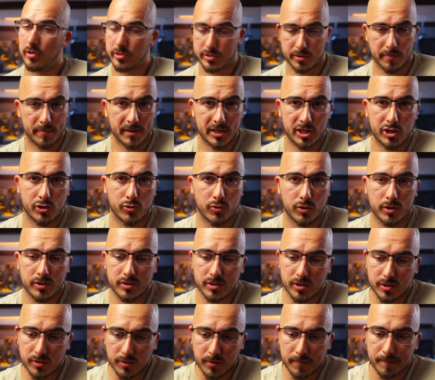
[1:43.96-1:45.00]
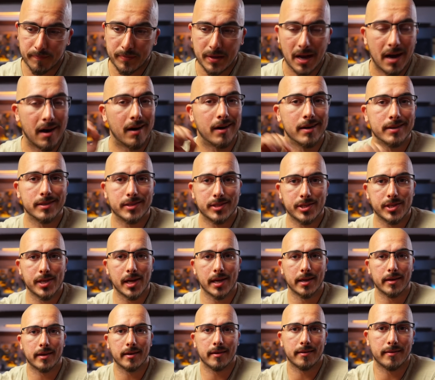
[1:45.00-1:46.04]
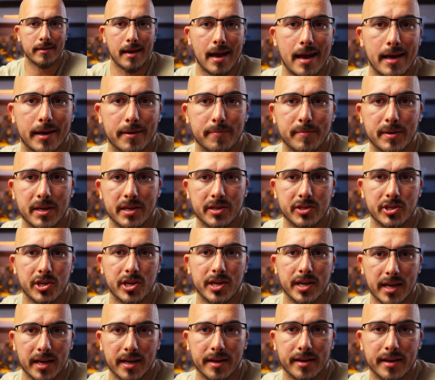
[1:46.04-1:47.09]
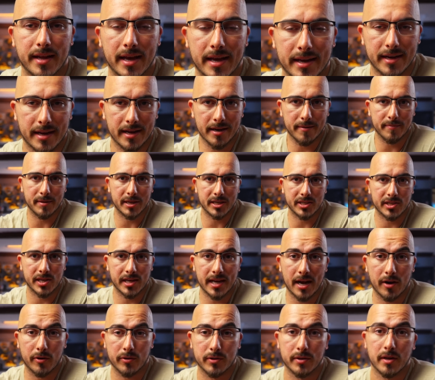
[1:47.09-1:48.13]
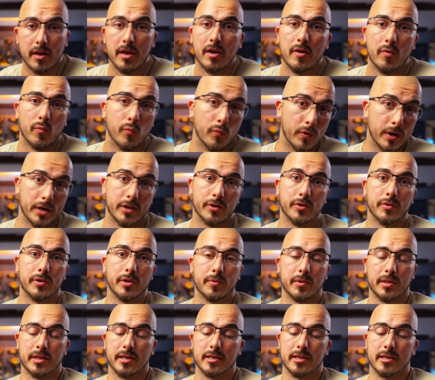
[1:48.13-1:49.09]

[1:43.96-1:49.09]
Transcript: Also make sure to uncheck the animation in and animation out when you're doing